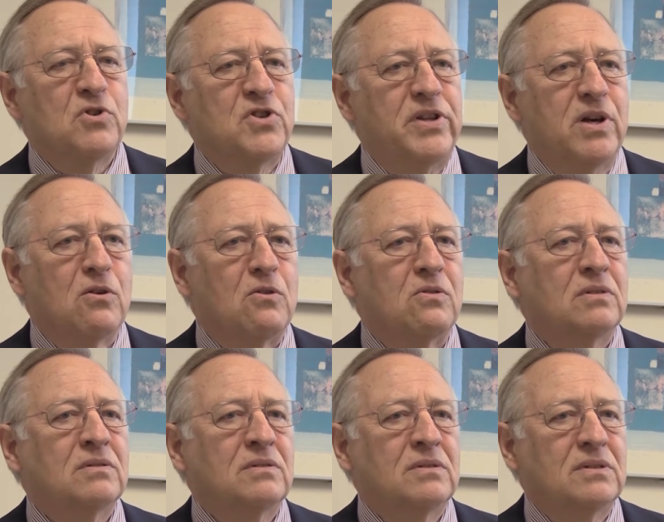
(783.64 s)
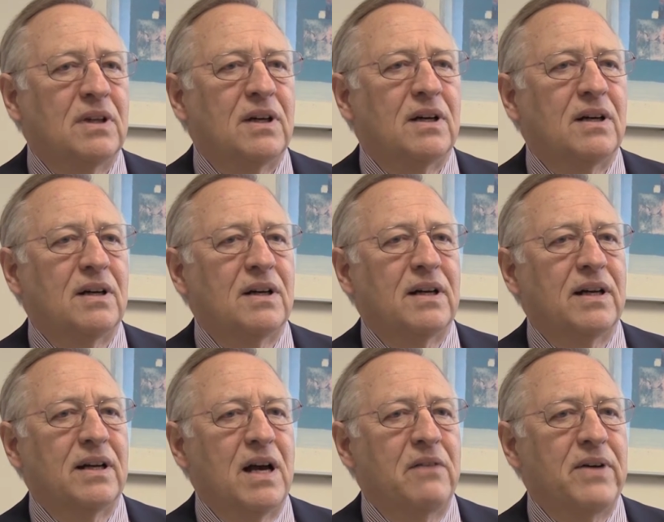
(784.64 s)
still,
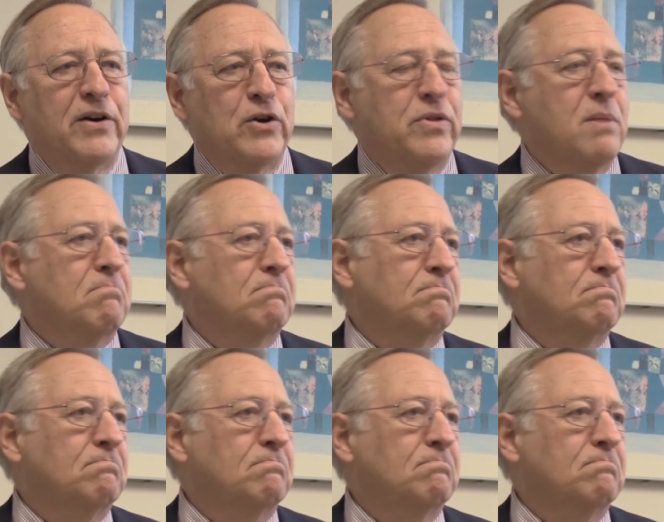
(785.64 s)
and I value them.